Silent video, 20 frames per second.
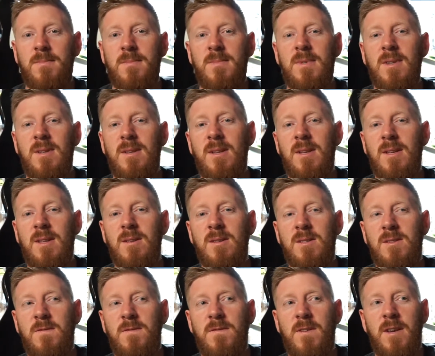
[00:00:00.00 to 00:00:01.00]
Not like
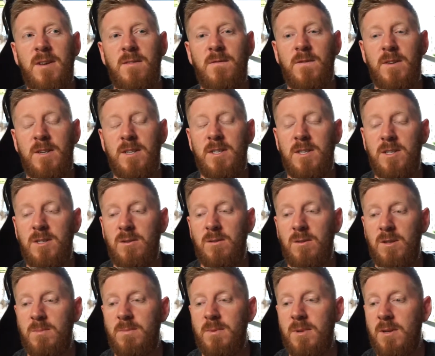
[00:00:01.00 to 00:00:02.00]
those fake vintage
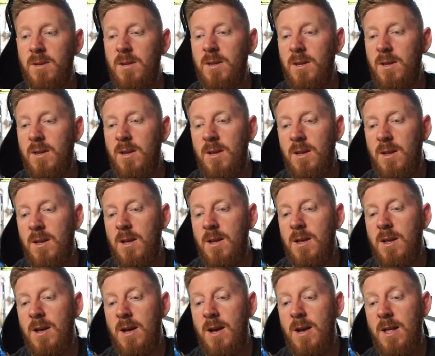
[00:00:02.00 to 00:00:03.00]
looks, but
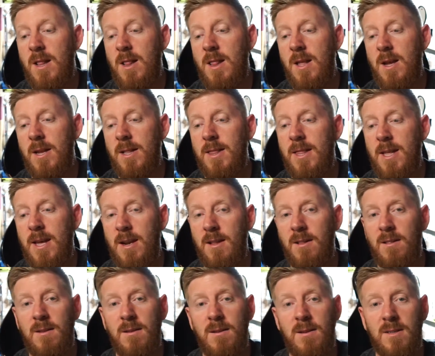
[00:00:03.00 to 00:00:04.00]
I like that
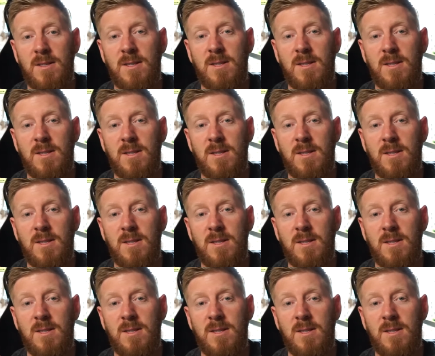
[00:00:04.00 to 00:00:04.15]
a lot.